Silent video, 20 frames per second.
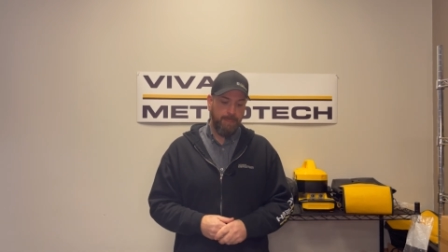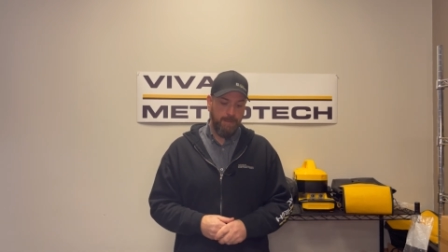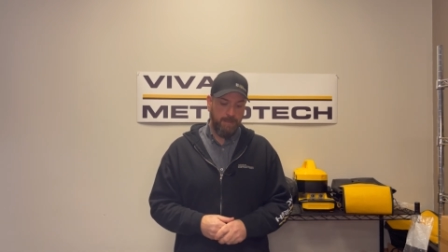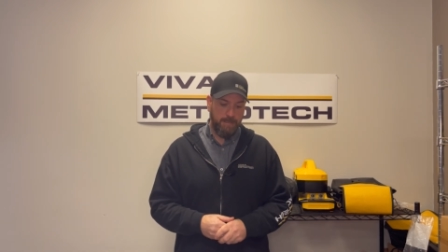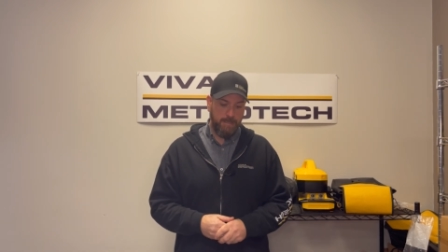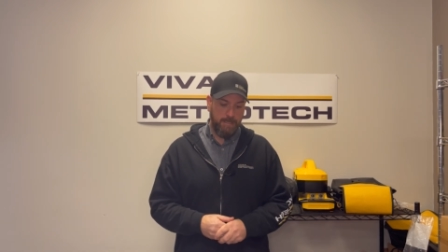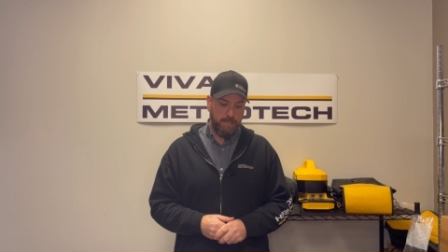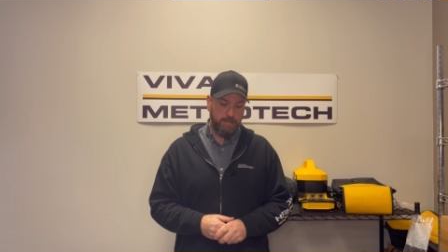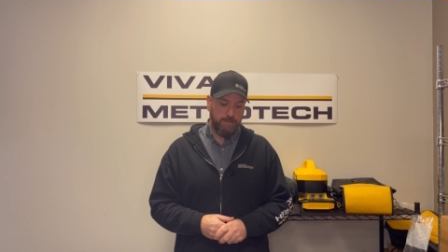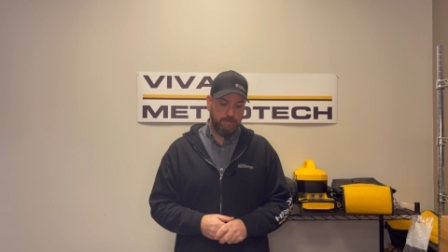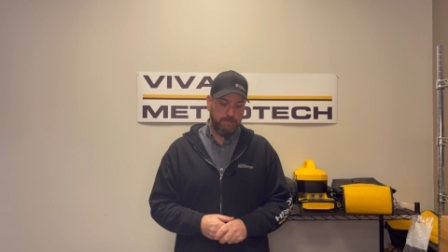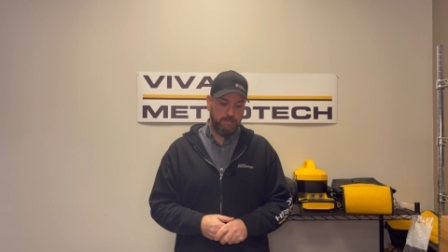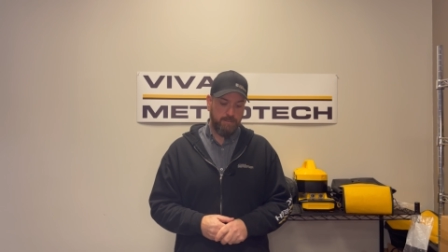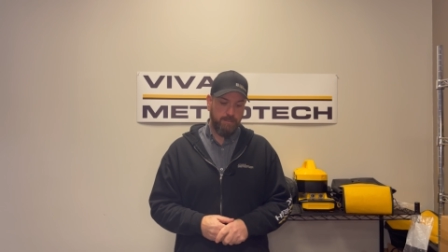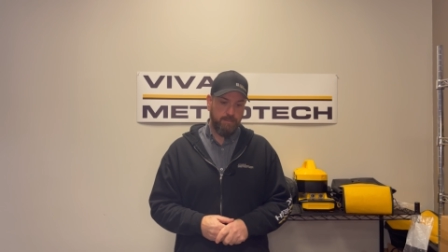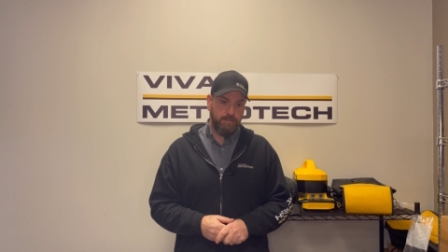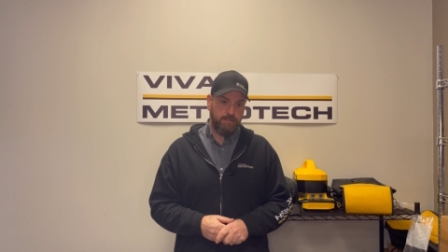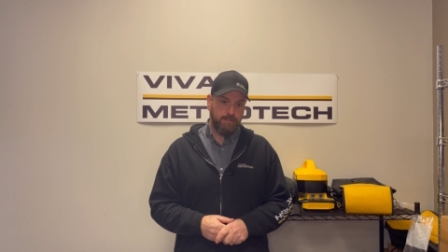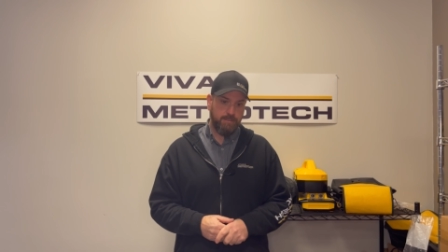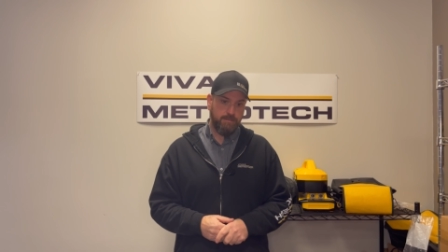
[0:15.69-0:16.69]
Uh,
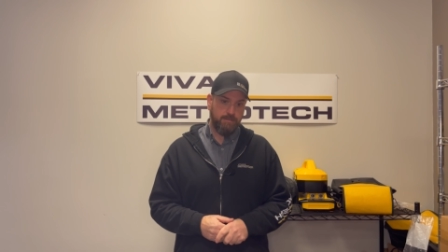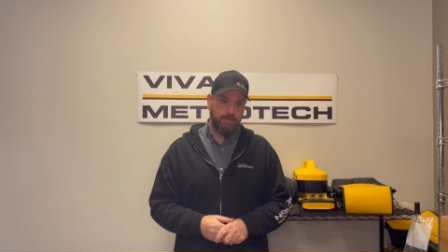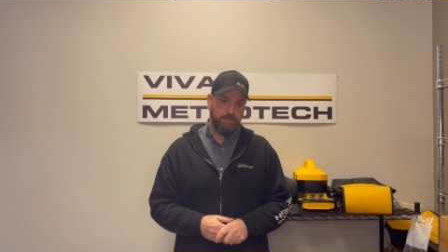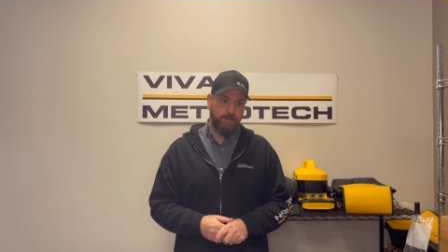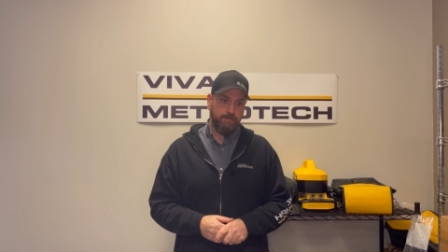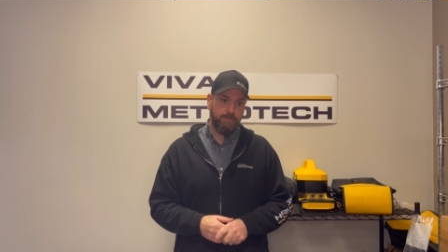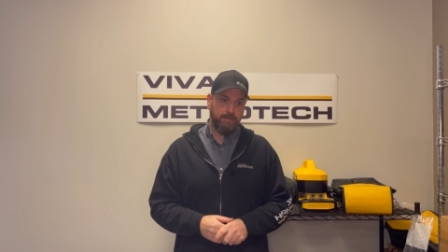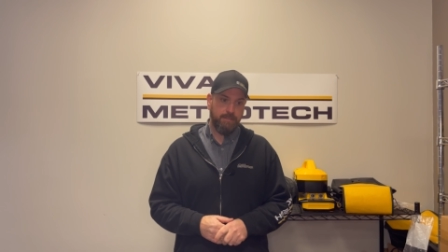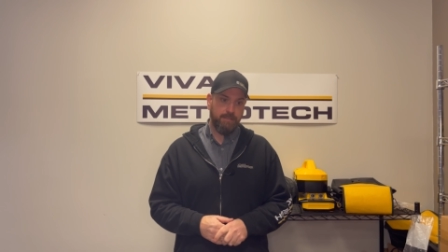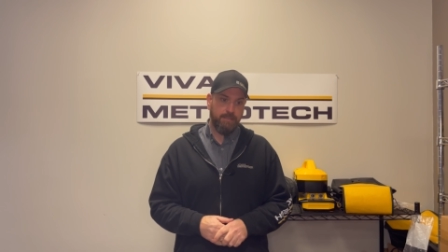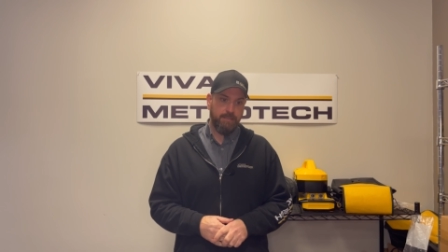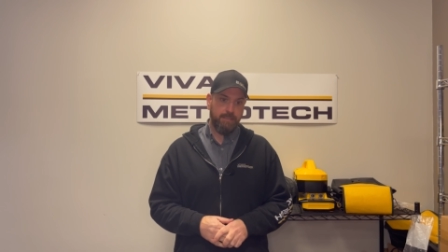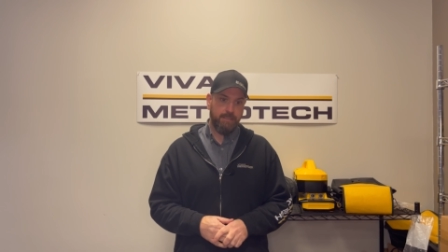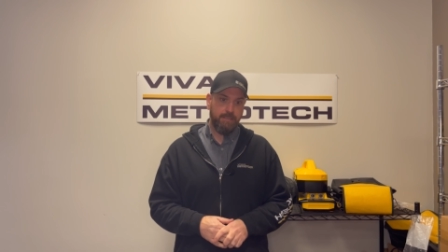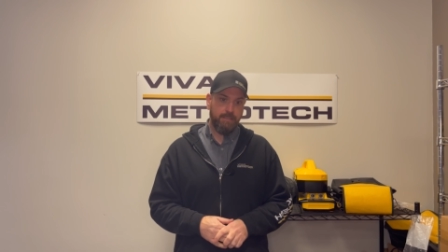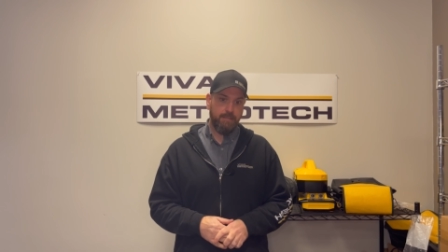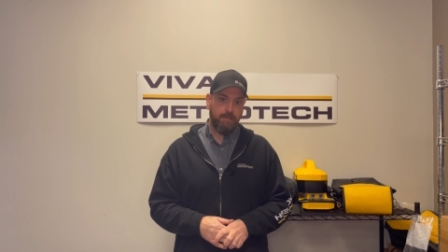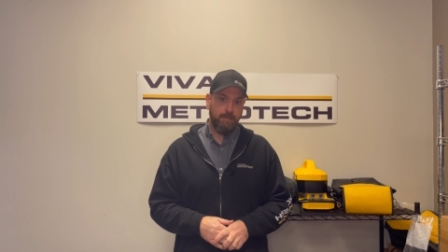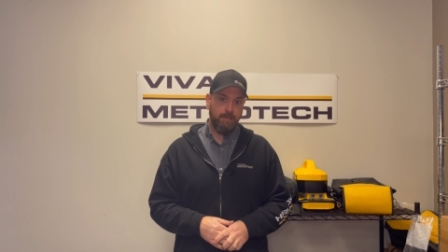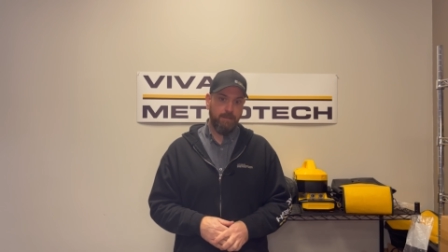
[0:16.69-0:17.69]
sondes are something
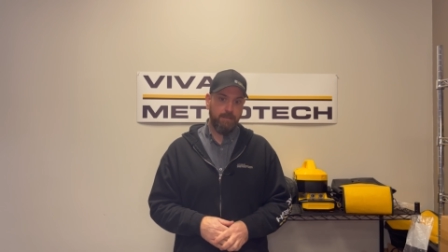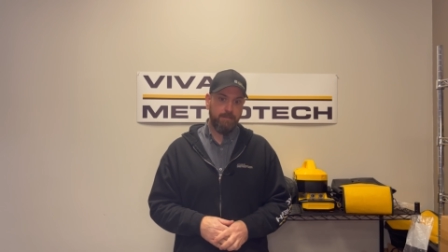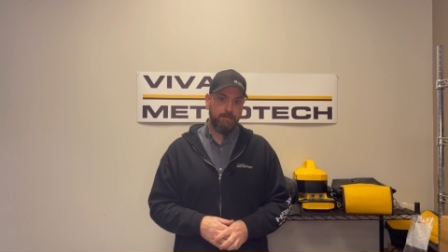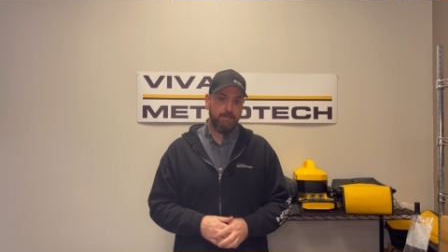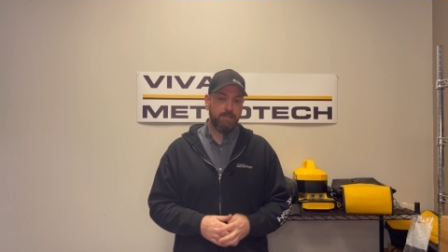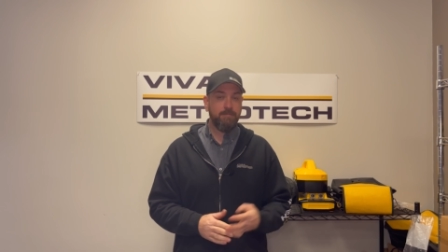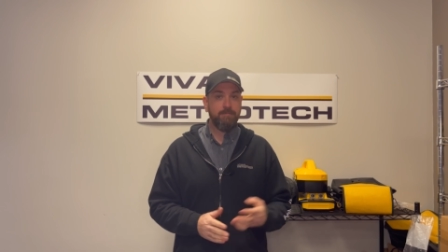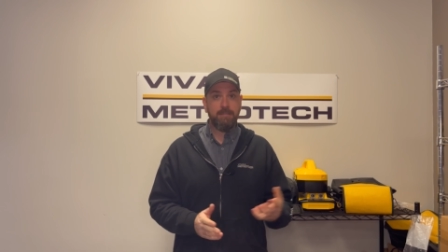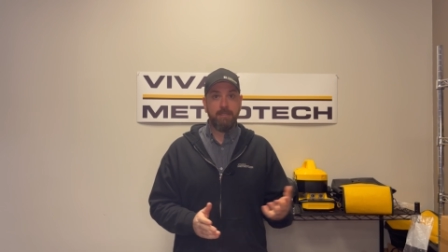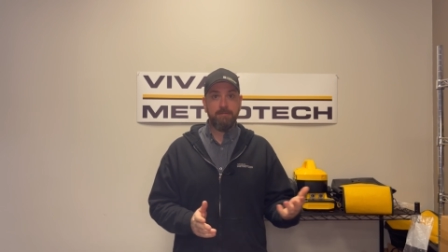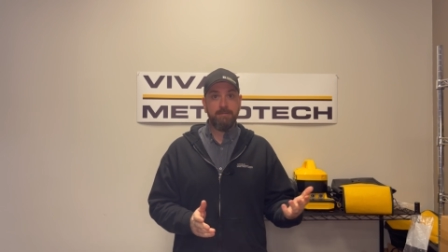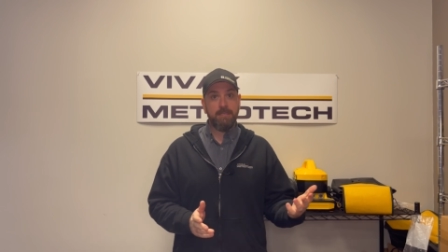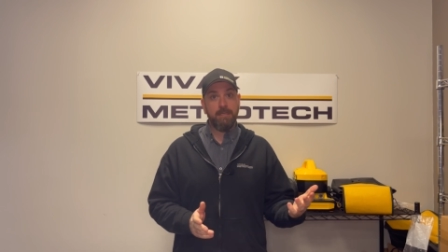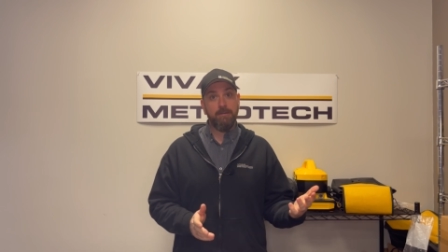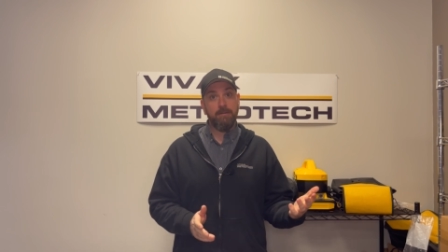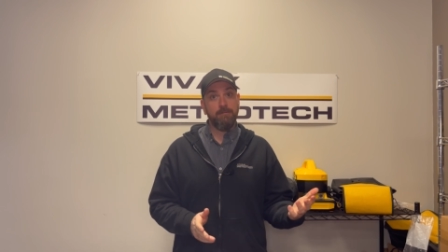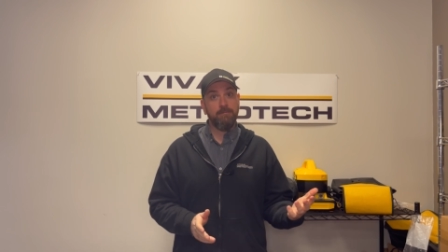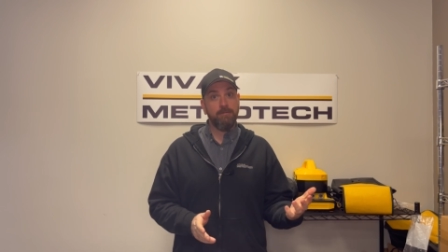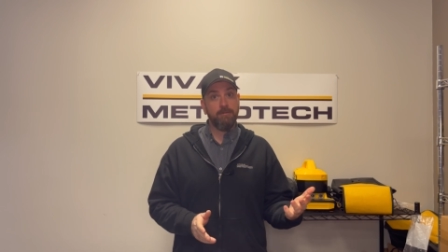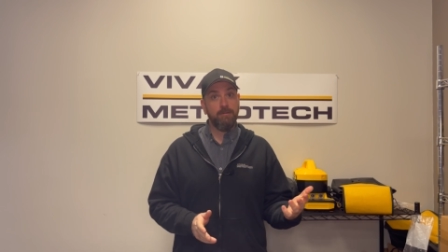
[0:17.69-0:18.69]
that uh, sometimes
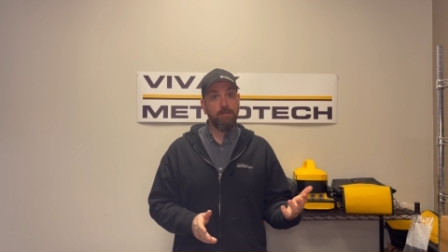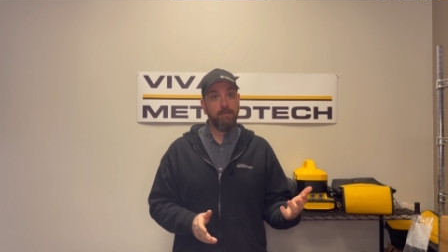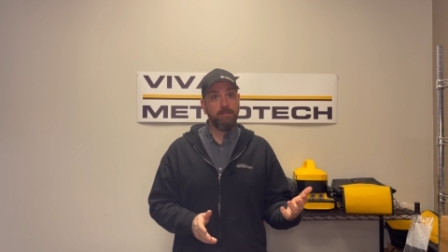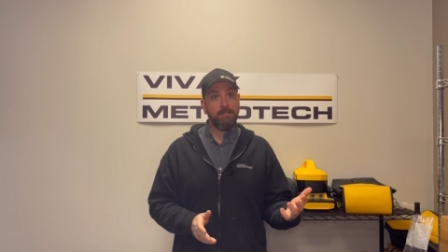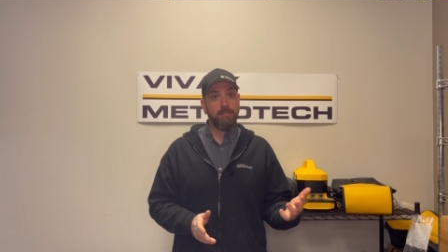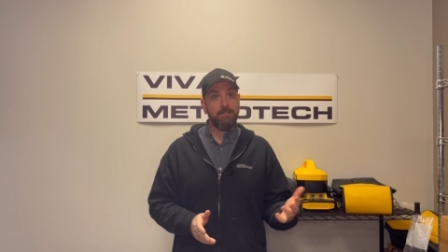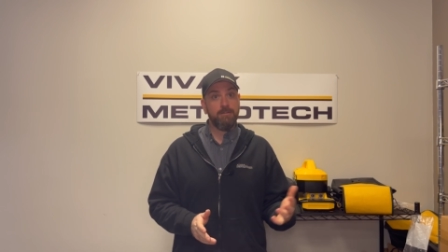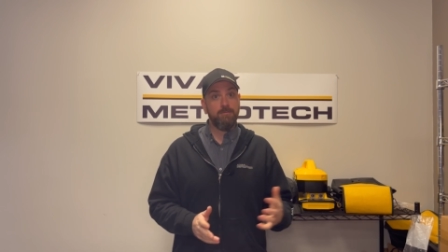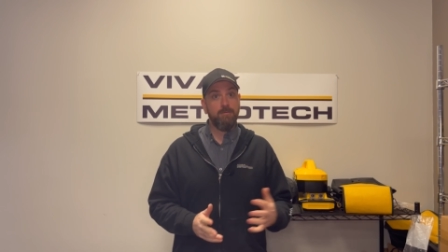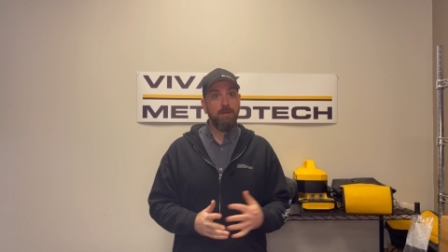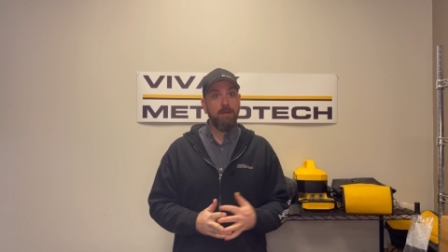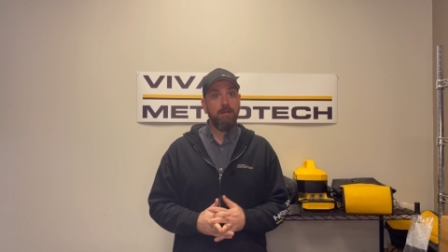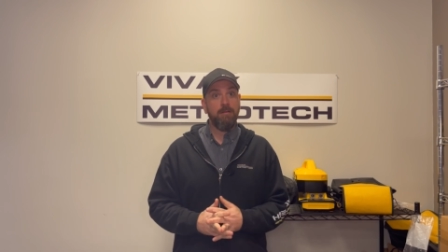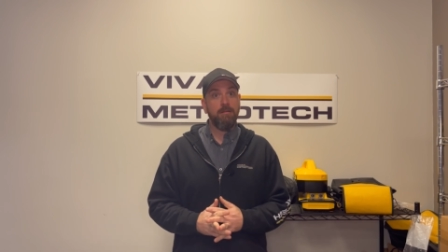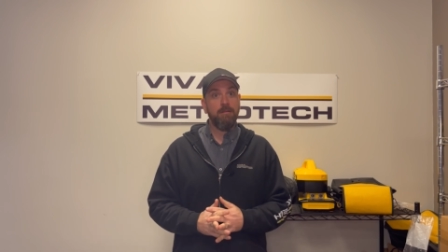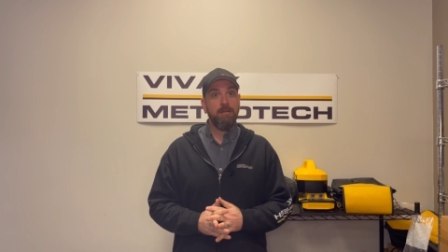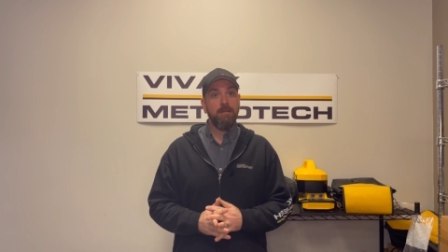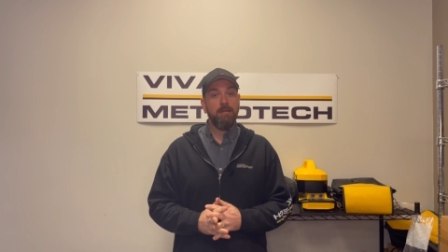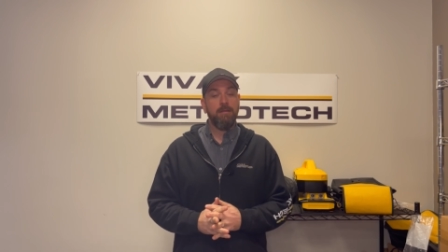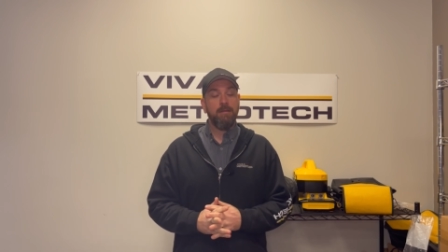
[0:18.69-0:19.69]
get overlooked as well